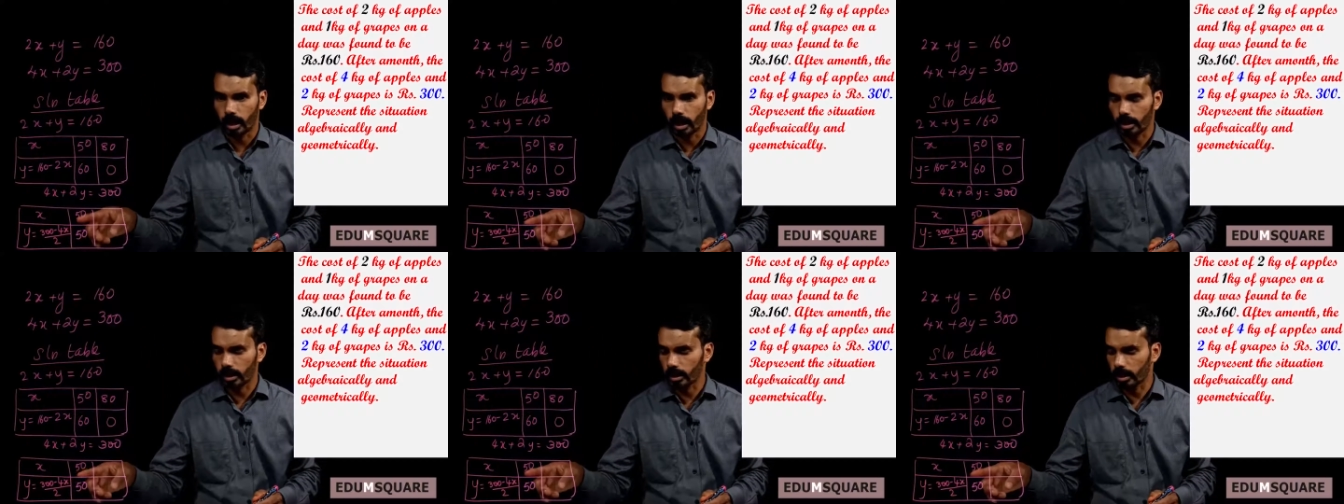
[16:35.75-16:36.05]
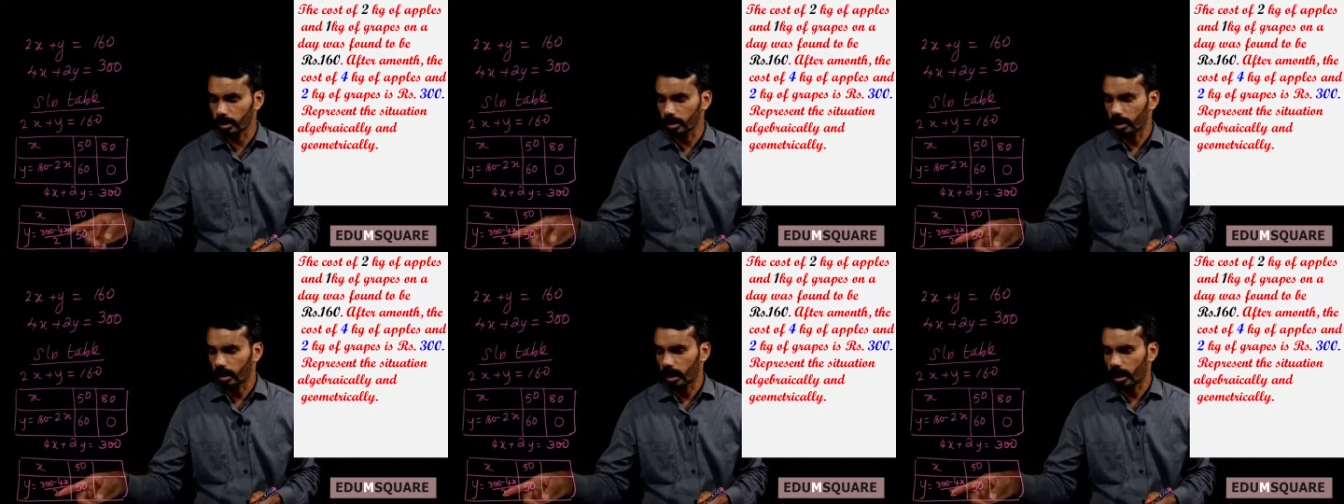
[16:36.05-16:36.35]

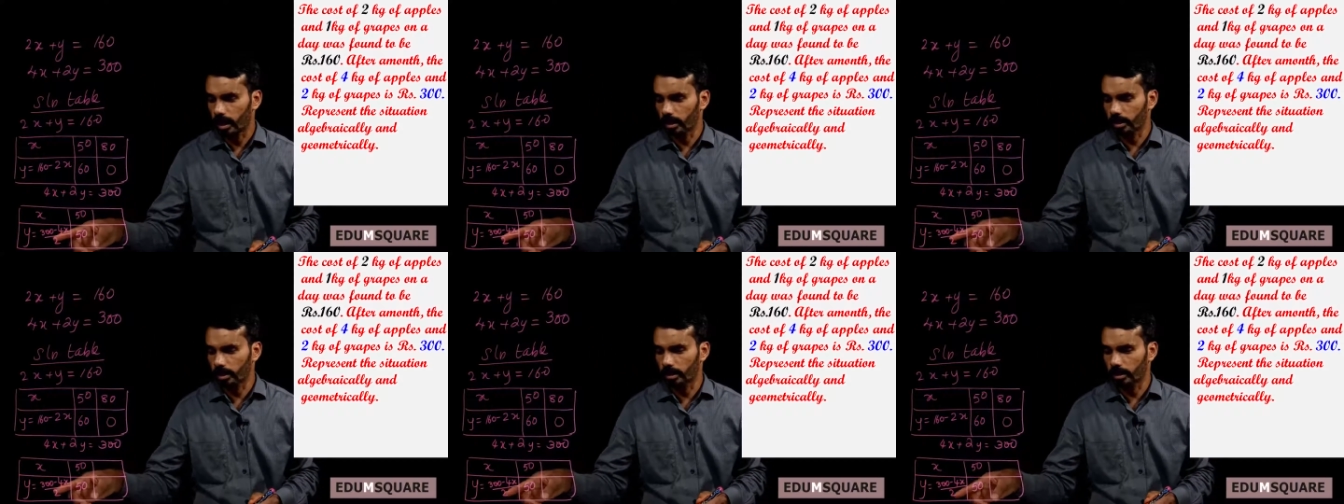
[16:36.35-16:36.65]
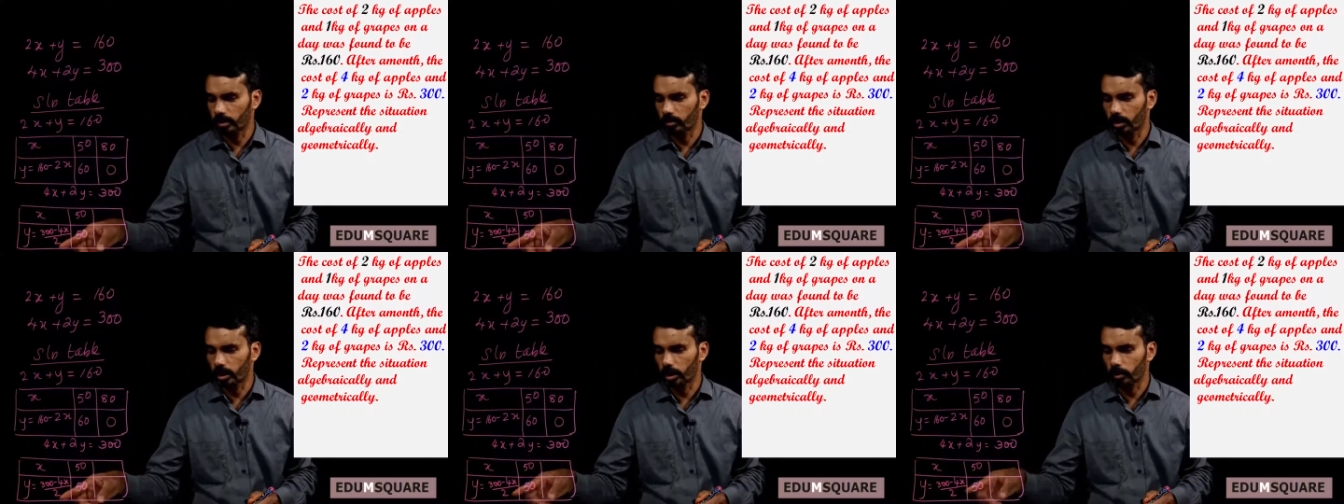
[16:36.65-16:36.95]
100
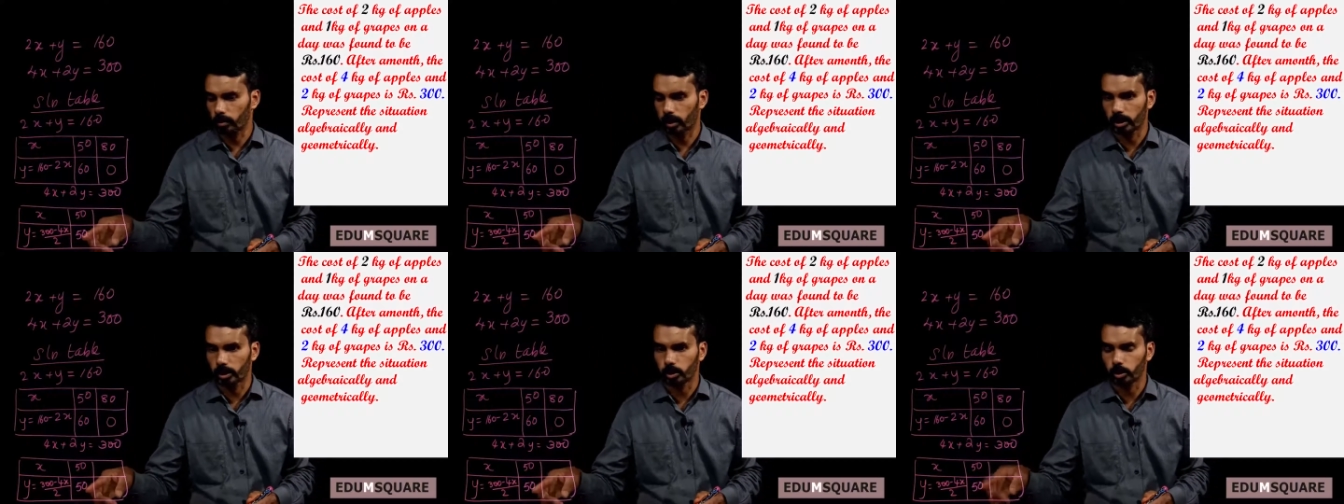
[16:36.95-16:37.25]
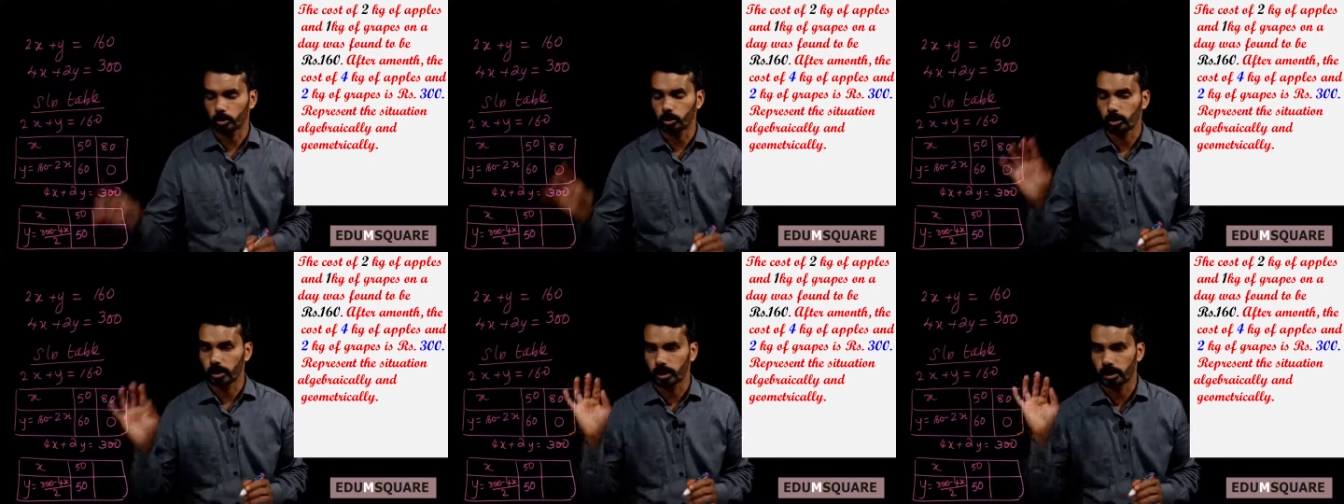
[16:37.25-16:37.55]
divided by
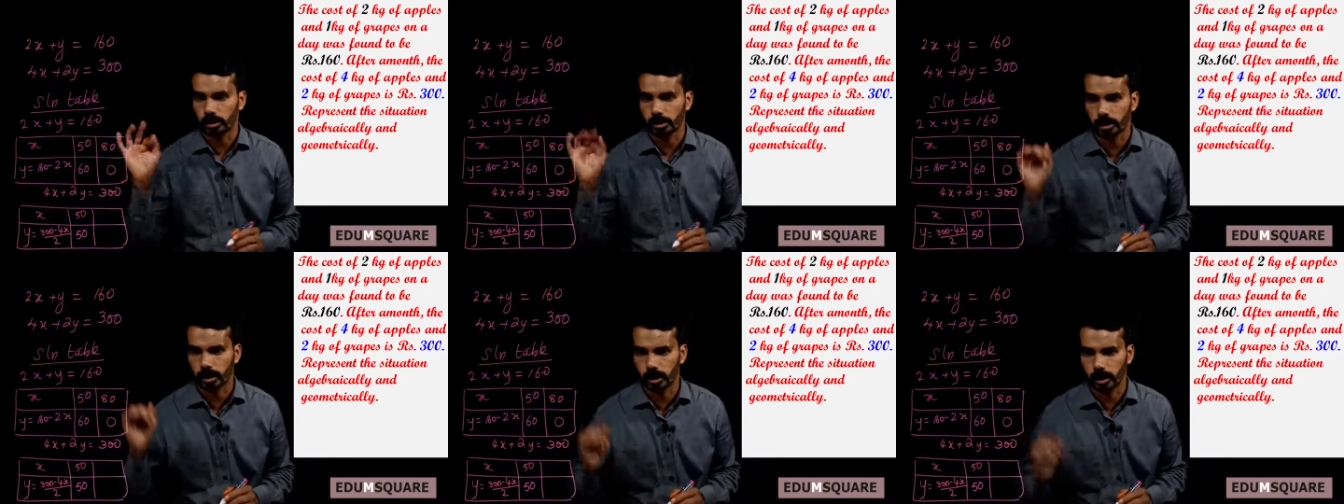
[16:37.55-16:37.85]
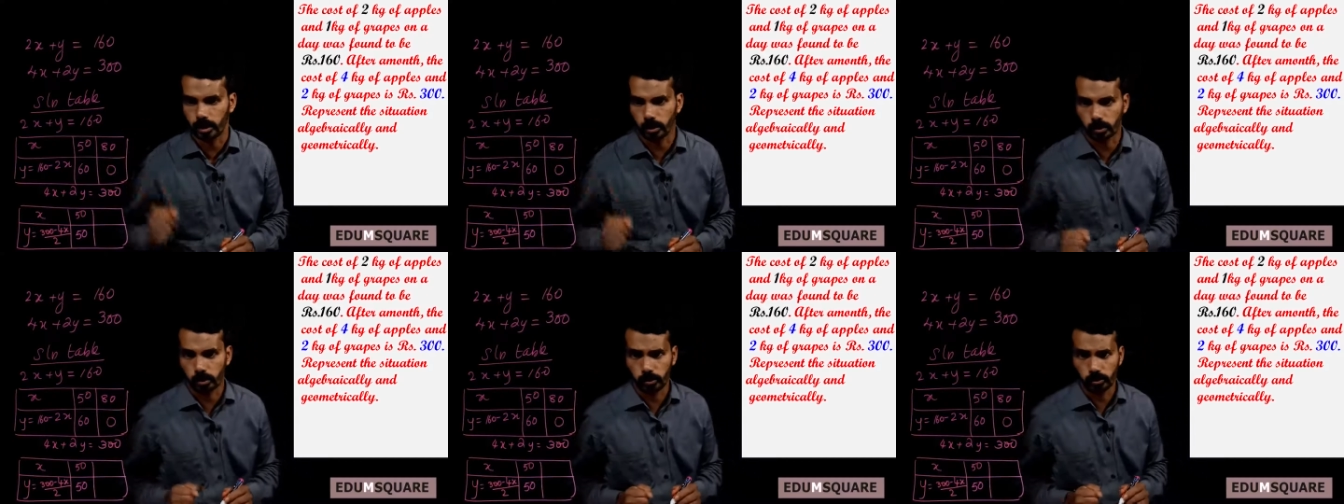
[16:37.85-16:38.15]
2 is
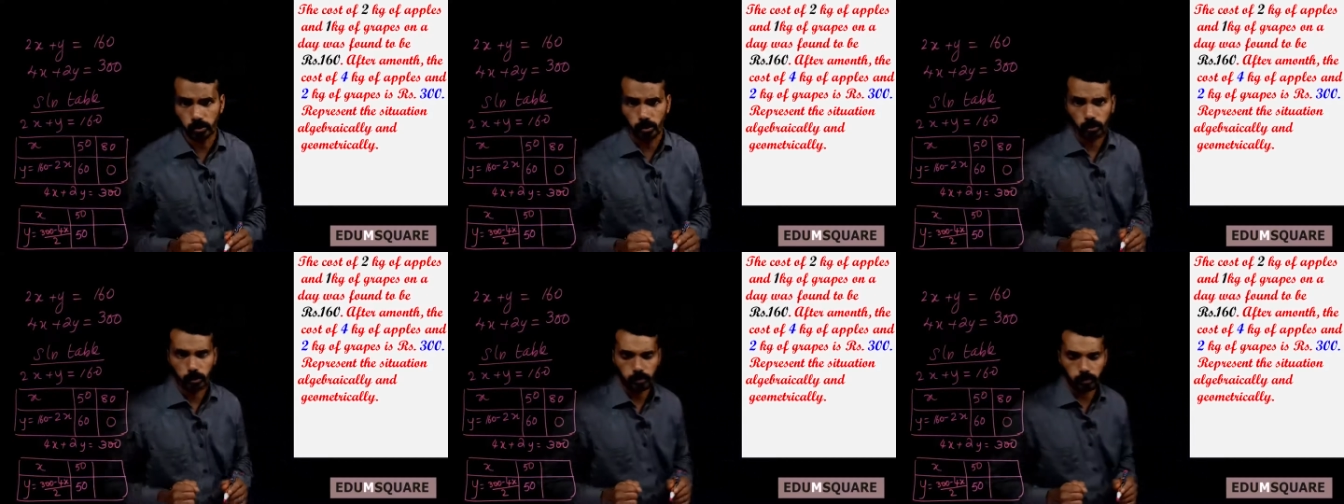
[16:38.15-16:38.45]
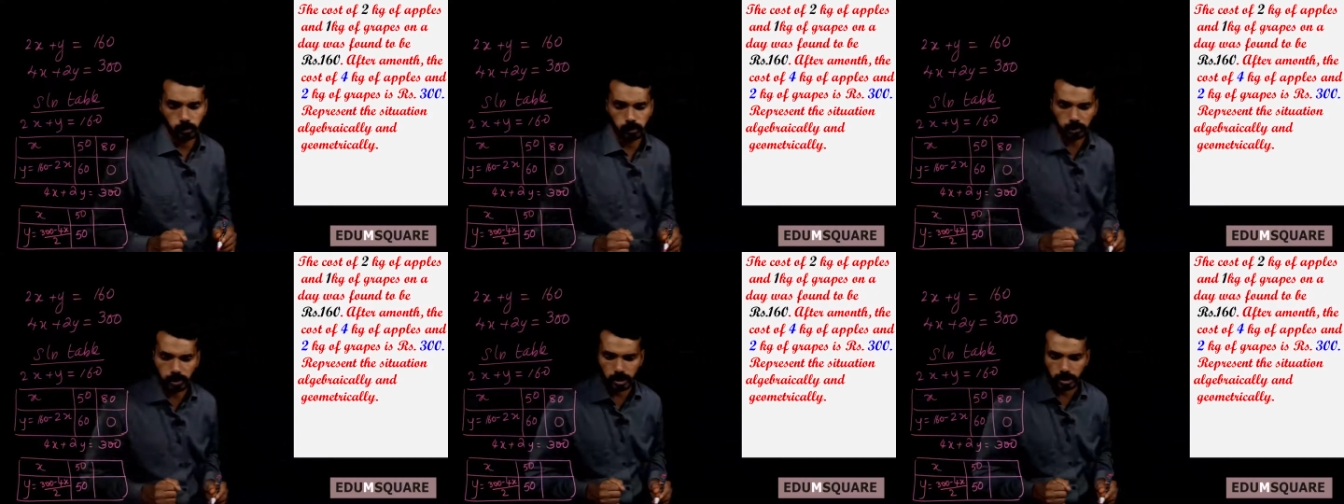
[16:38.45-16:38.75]
equal to
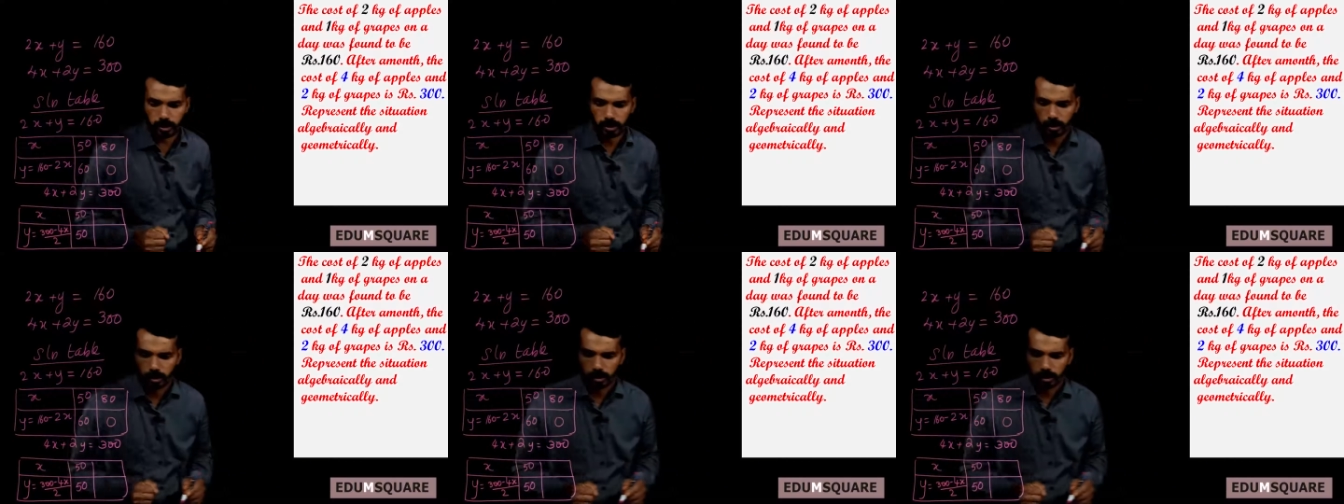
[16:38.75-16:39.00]
50.